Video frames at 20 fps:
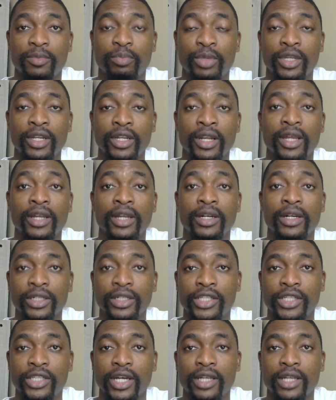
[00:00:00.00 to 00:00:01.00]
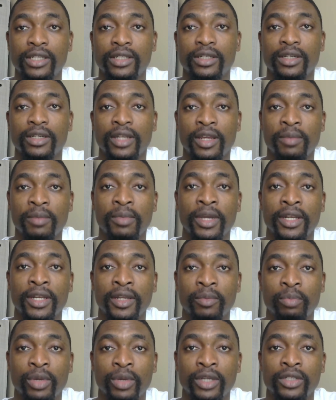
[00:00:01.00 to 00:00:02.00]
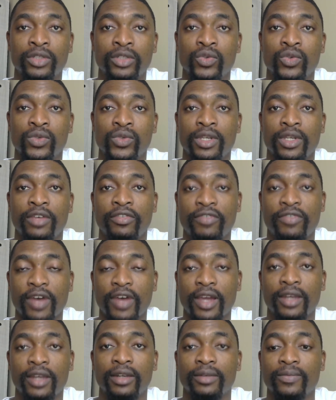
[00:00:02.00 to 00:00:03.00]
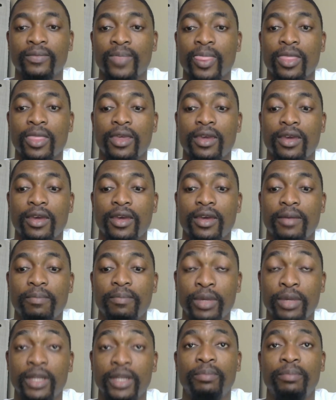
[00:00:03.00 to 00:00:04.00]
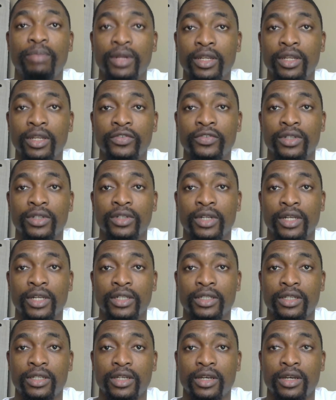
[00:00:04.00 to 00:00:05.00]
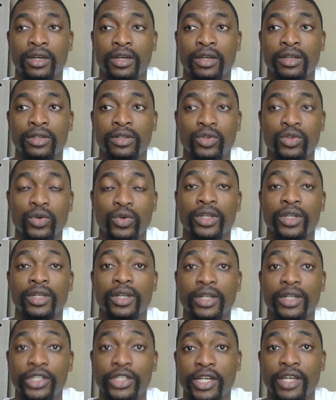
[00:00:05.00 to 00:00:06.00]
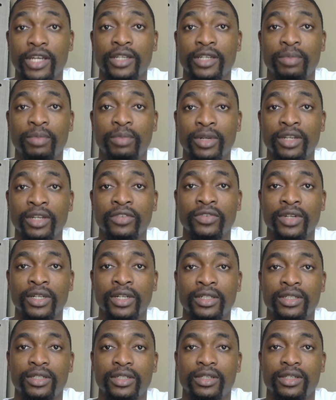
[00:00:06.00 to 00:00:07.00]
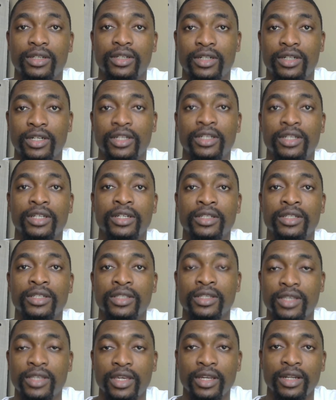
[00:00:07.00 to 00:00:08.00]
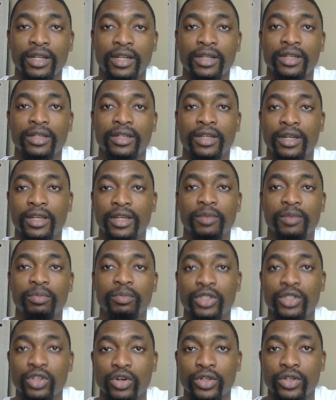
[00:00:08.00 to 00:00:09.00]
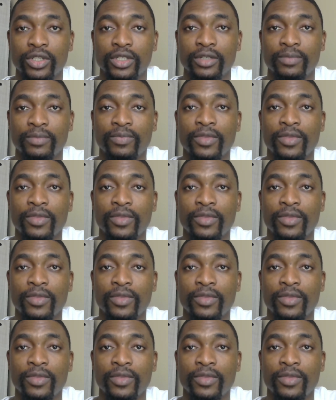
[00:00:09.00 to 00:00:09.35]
Bill and Richard, they made a bet to say fine. Bill believed that, uh, sorry, Richard believed that trading is a skill that can be taught.